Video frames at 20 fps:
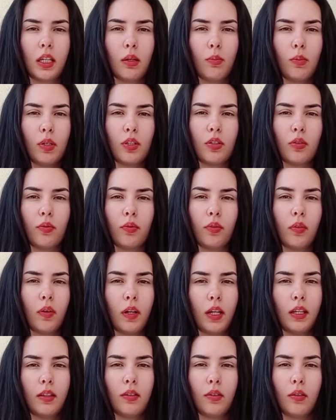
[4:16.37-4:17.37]
image of
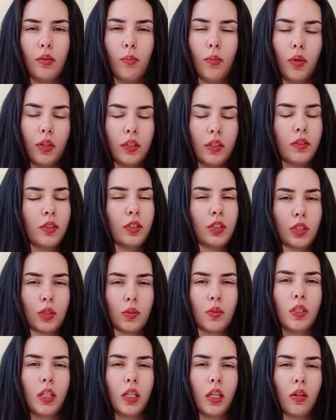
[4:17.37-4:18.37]
creator a modern
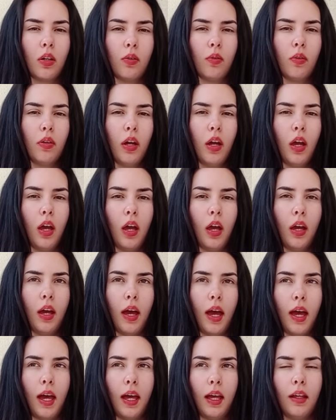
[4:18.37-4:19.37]
studio
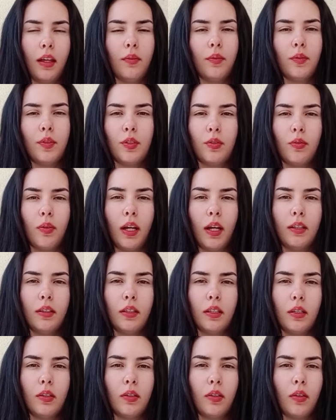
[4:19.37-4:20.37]
and
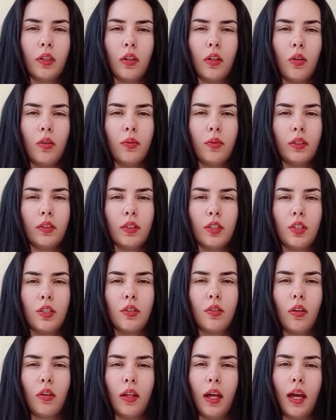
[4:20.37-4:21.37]
surrounded the glowing
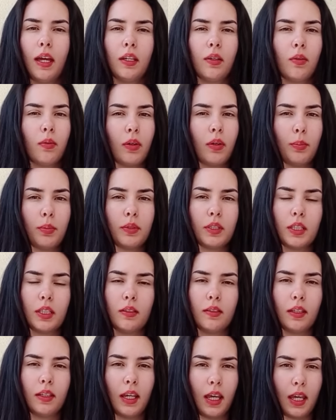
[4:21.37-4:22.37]
digital icon
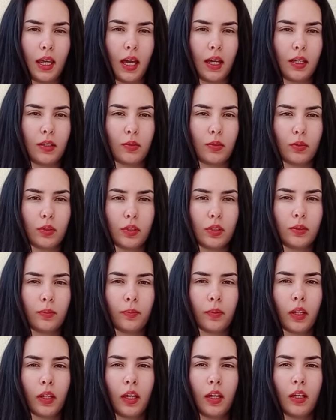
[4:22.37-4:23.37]
representing AI tools.
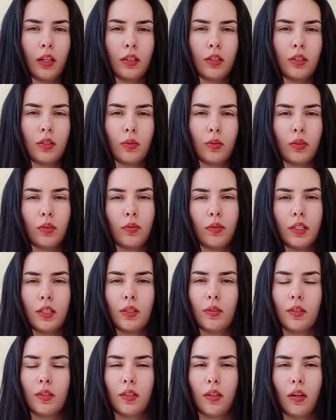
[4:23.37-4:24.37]
So the
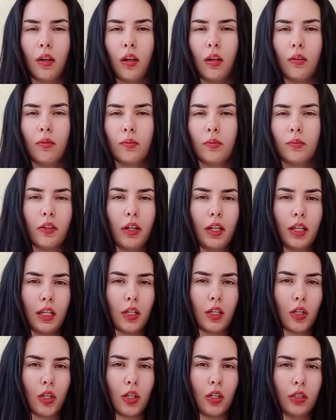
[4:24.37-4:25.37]
results are really
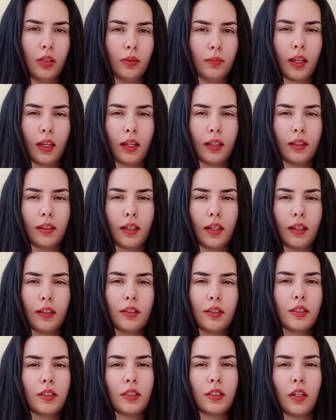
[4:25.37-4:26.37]
good, and I
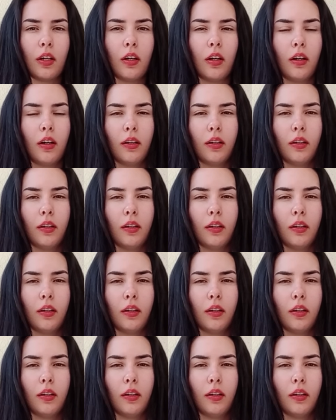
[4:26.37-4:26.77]
saw